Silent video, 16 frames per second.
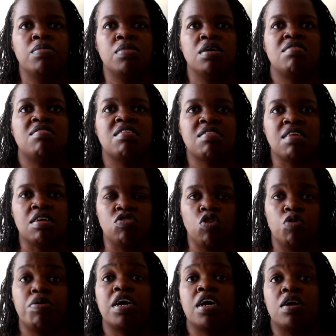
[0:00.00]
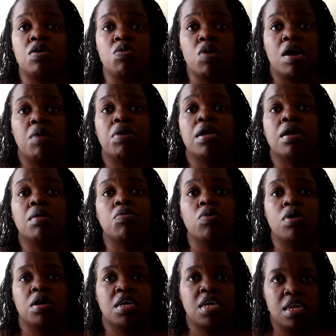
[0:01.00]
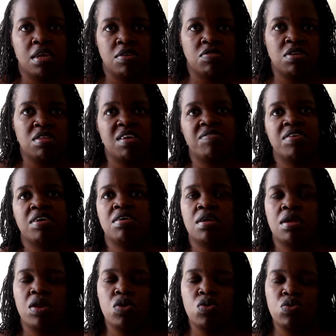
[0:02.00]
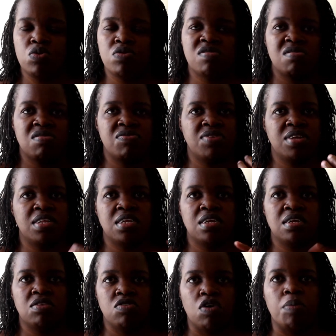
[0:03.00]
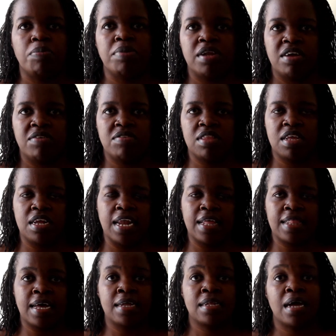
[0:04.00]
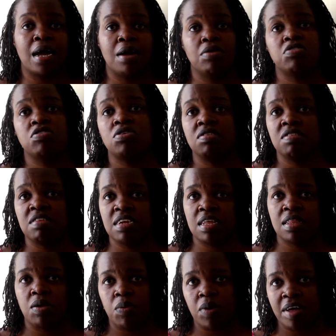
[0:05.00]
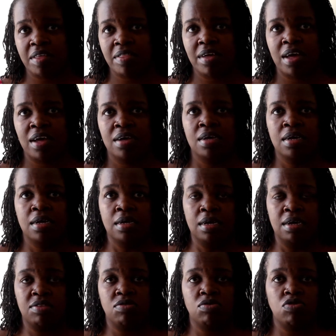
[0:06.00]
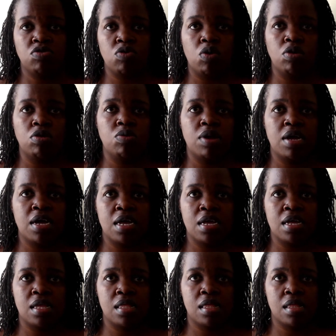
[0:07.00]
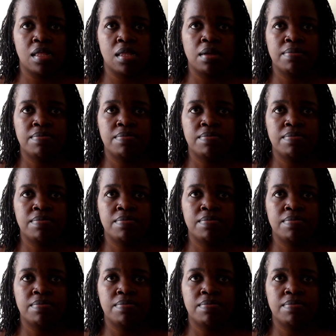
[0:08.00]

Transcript: it's just a top I can wear when I'm working. So it's a very loose fitting top and everything like that. I also consider the weather. It's not always